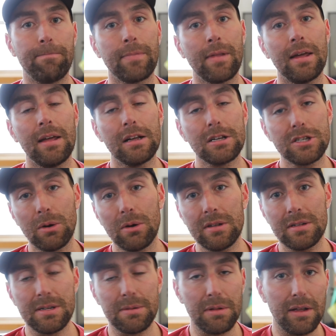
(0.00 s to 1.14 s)
snow. Let's go
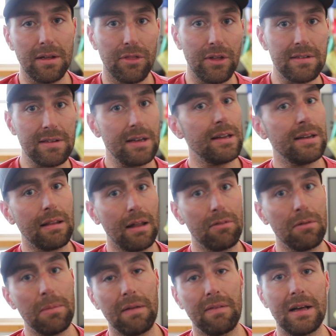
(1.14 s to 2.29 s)
to some of the things I didn't
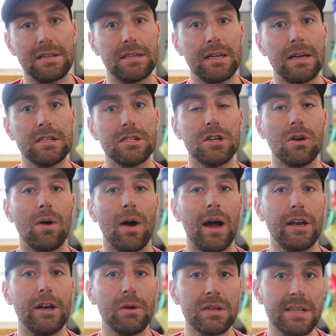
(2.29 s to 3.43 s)
love about that sled. So
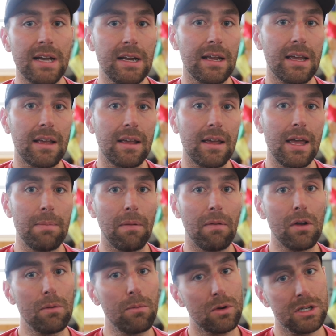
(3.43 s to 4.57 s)
I noticed I had to keep a
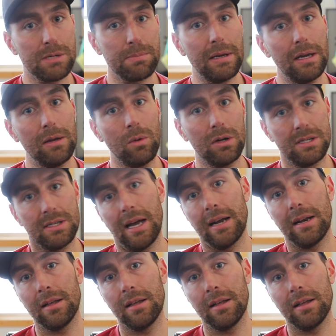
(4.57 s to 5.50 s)
little more speed while side